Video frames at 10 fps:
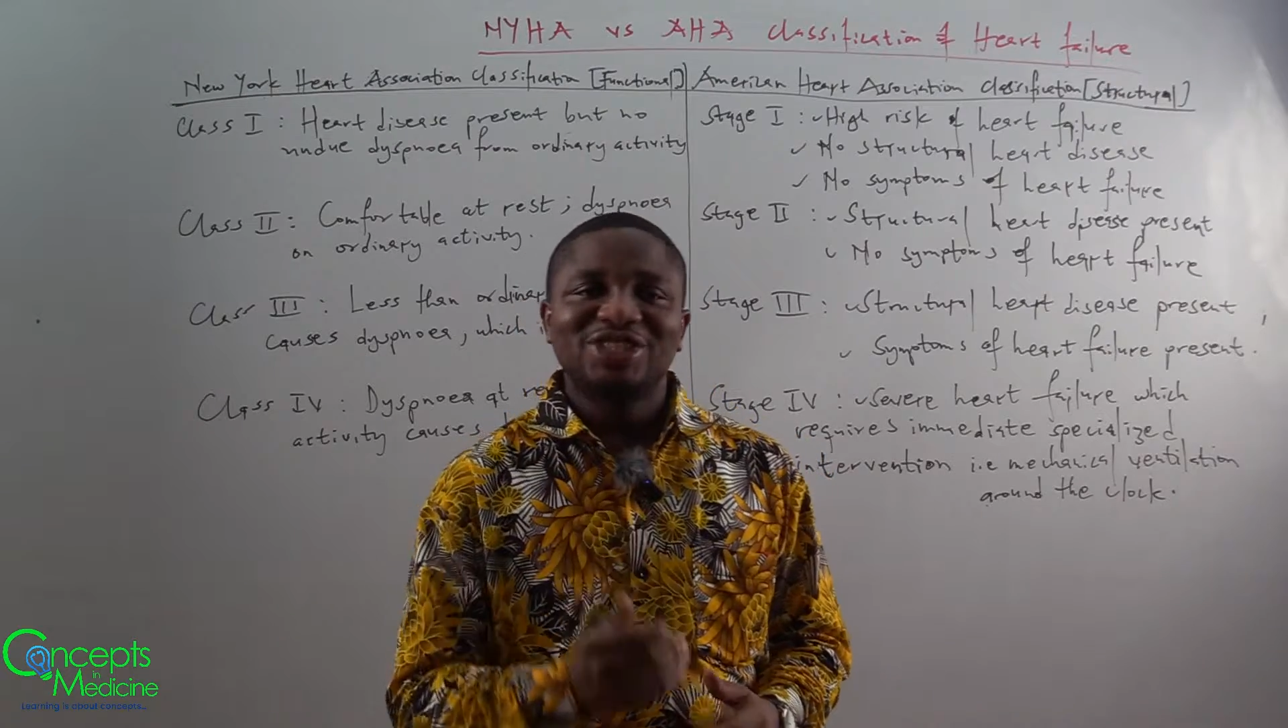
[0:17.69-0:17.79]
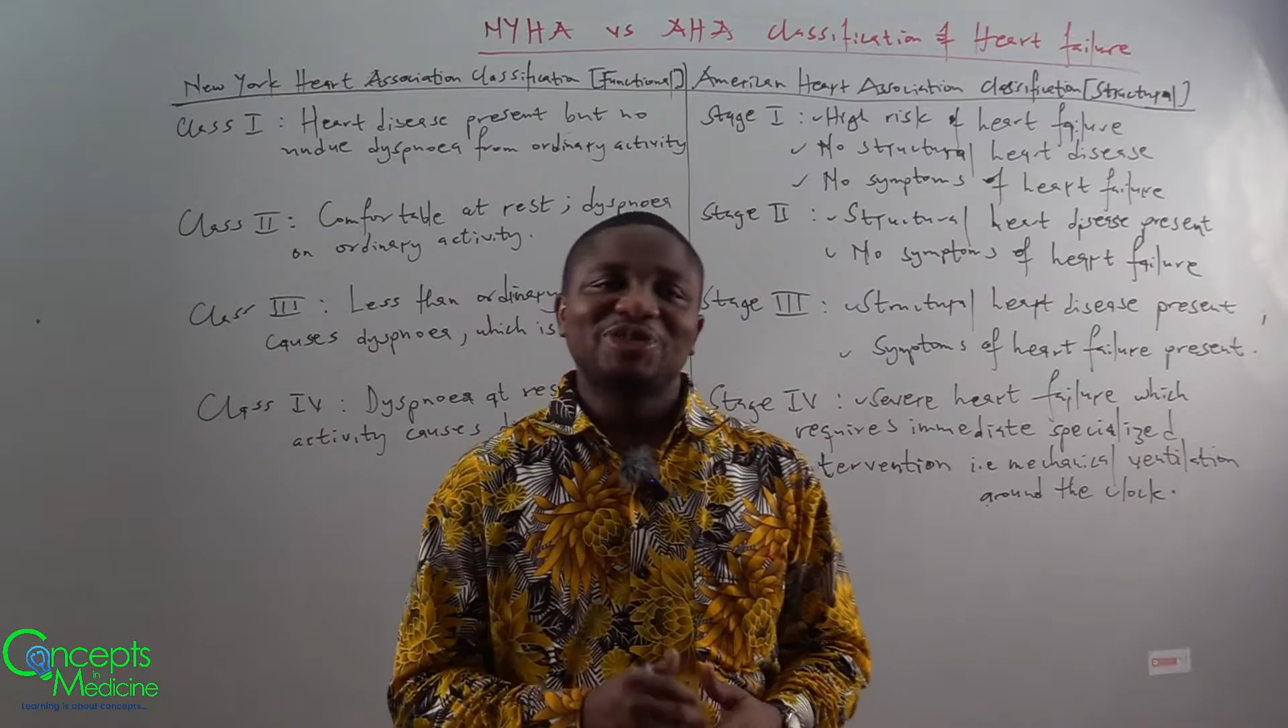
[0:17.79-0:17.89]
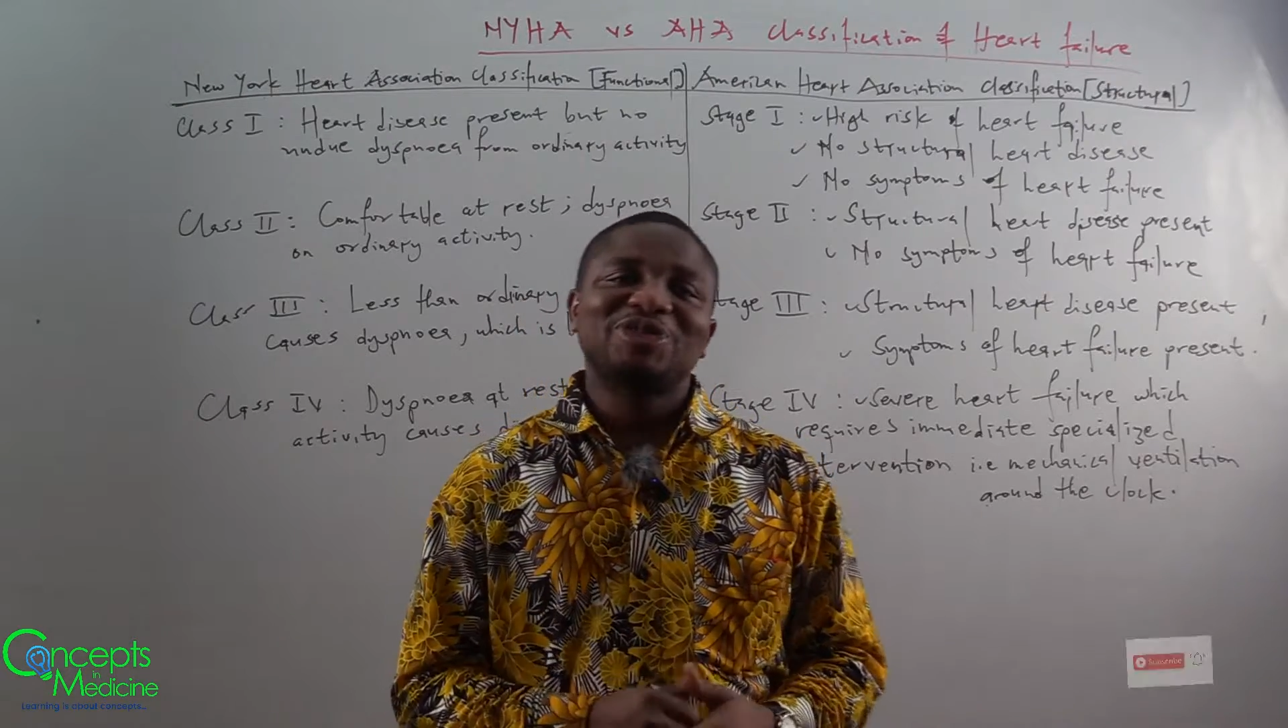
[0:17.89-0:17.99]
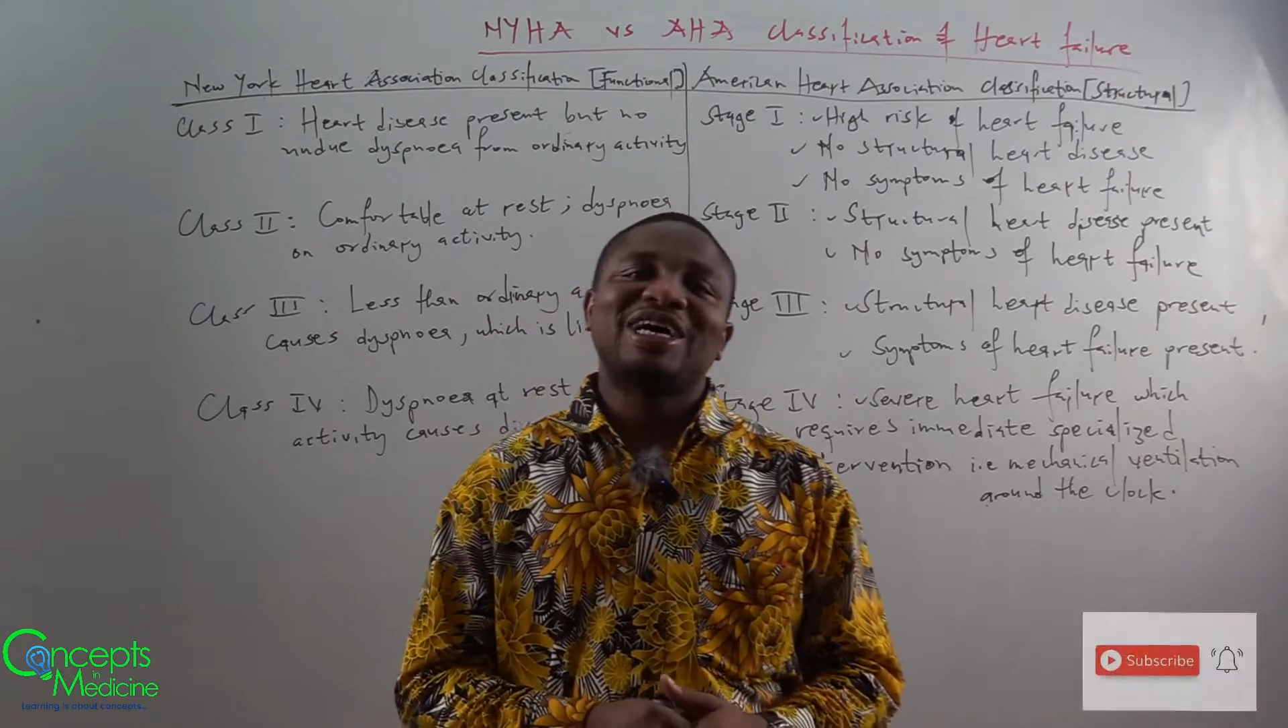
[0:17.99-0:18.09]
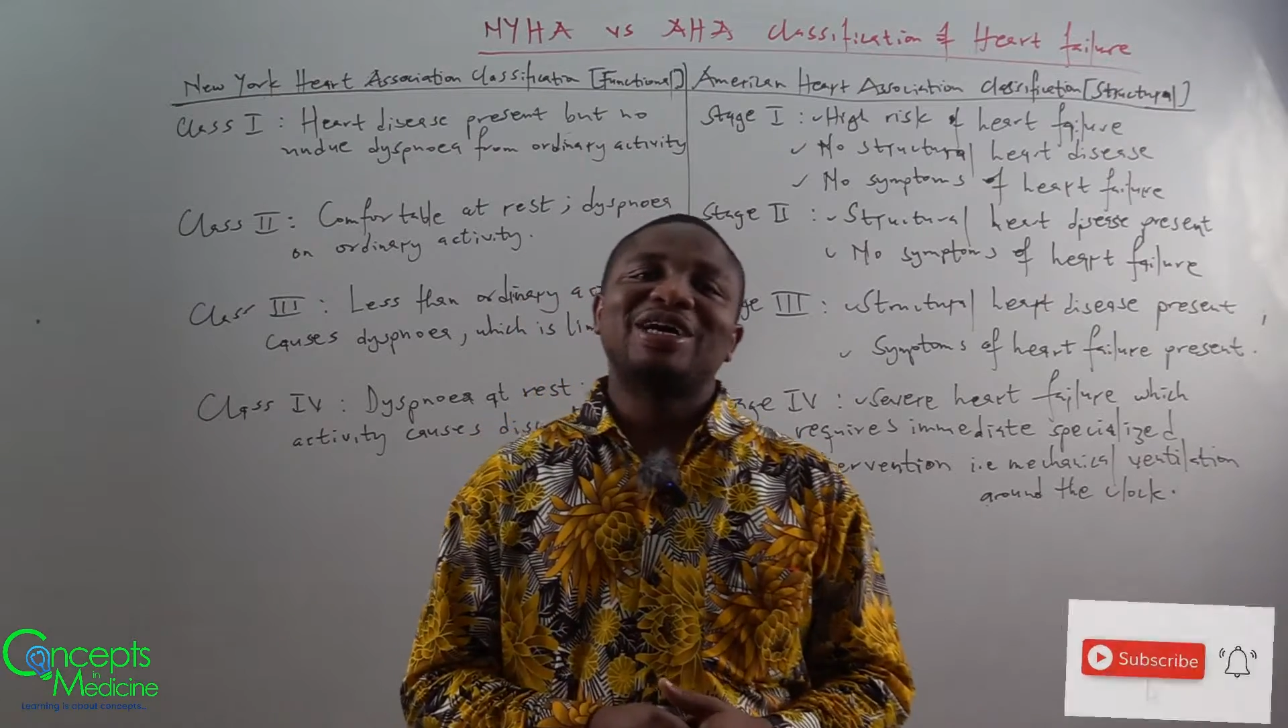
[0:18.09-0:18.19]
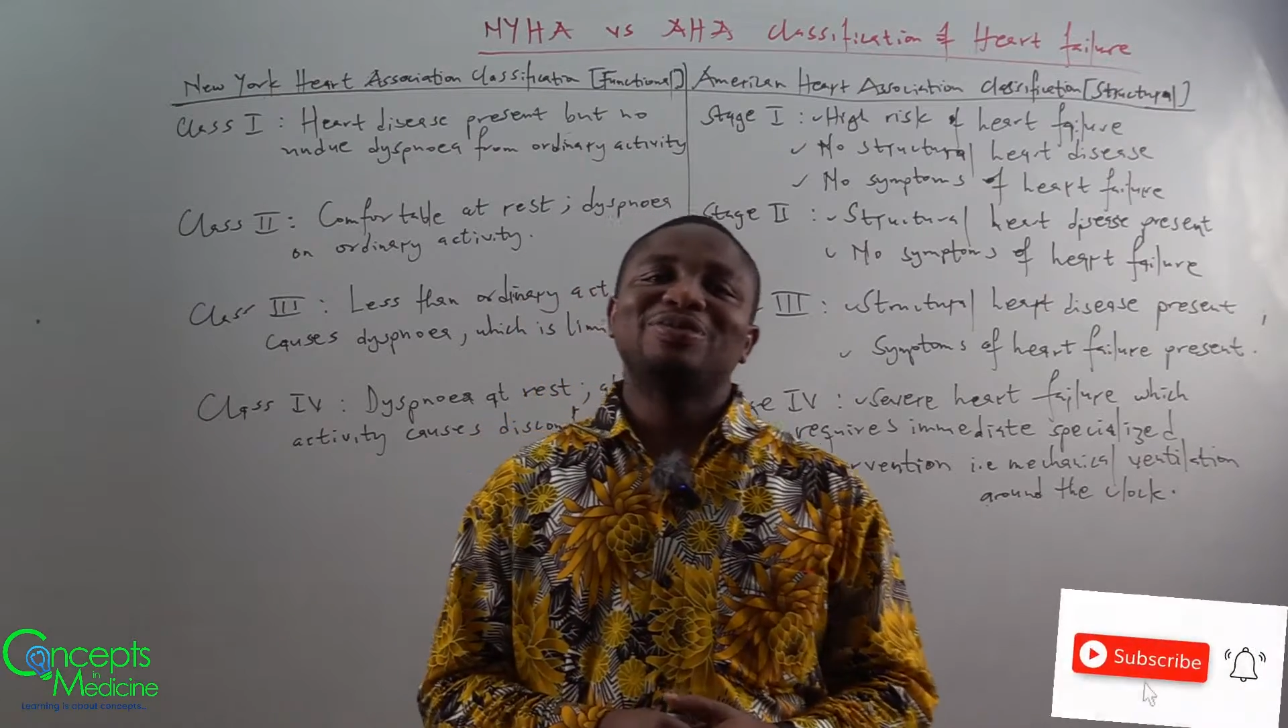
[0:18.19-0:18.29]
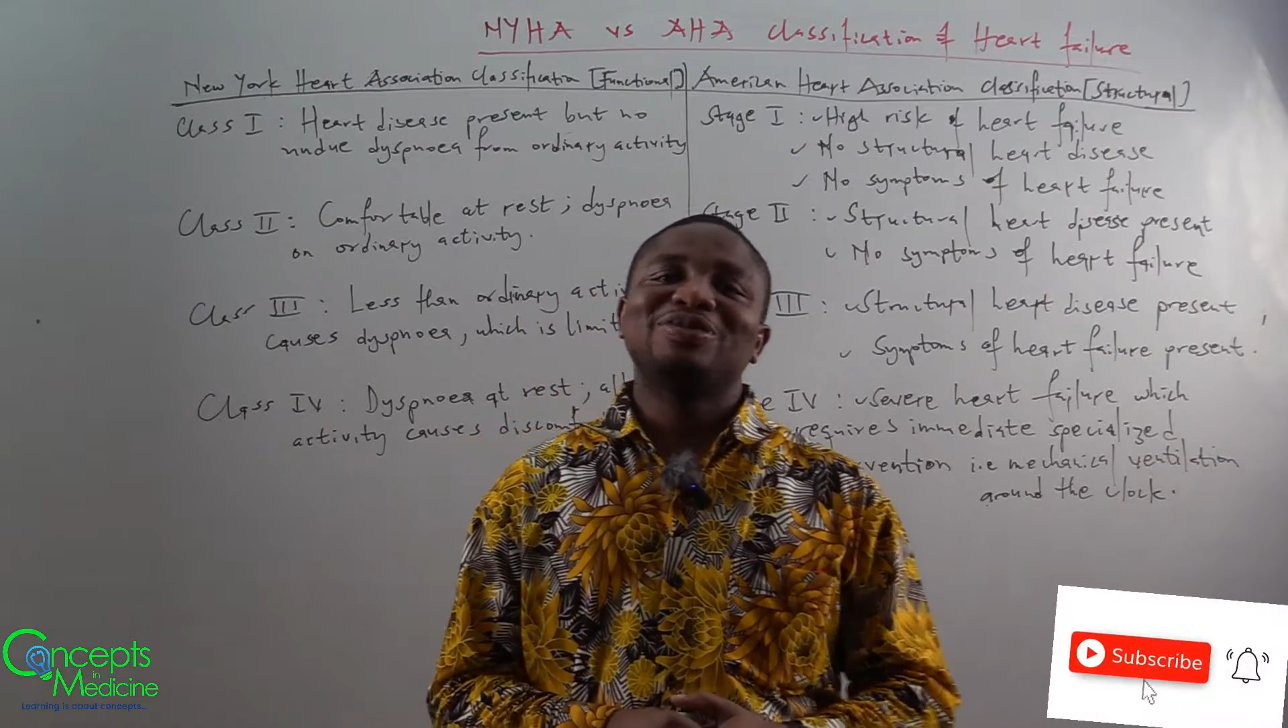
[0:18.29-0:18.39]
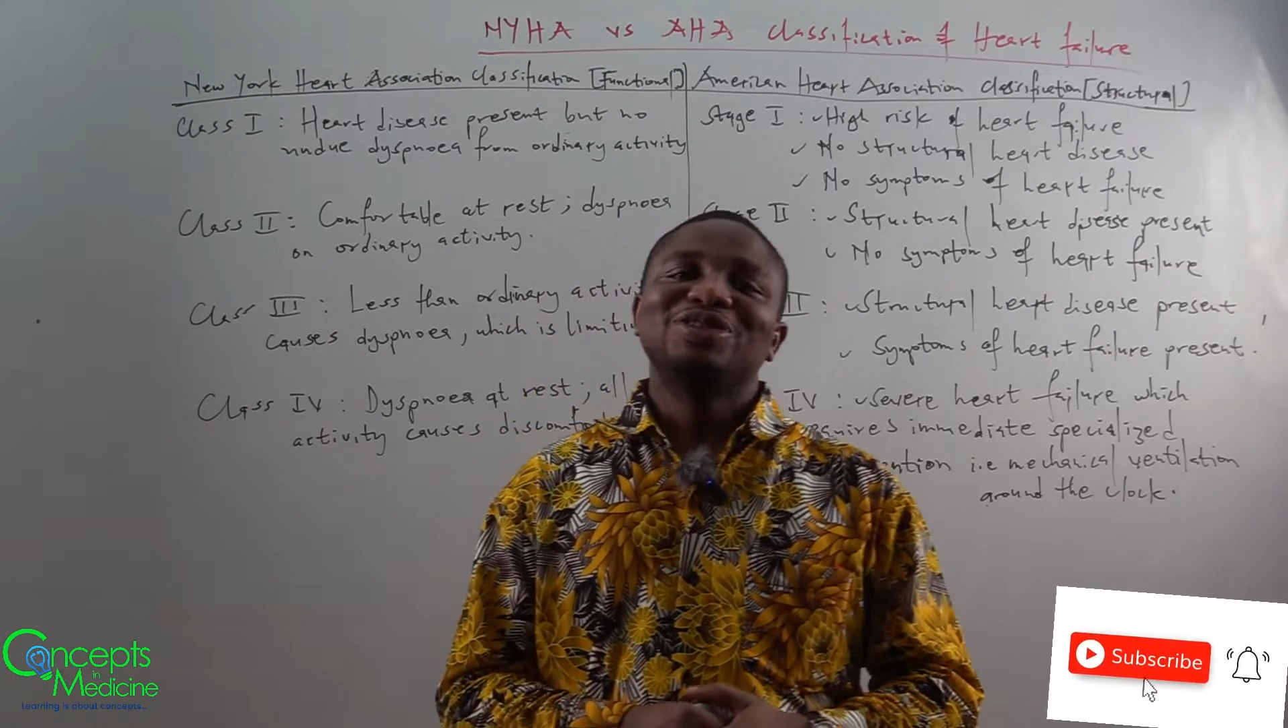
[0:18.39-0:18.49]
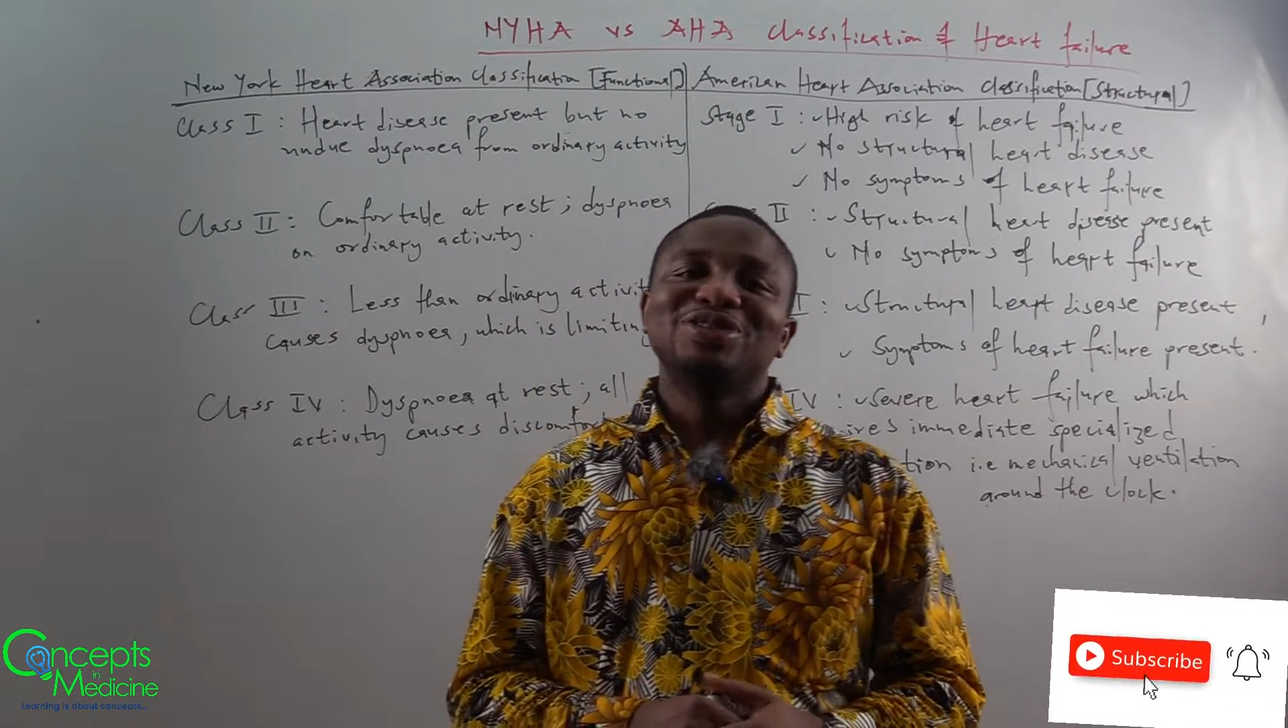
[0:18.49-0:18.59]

subscribe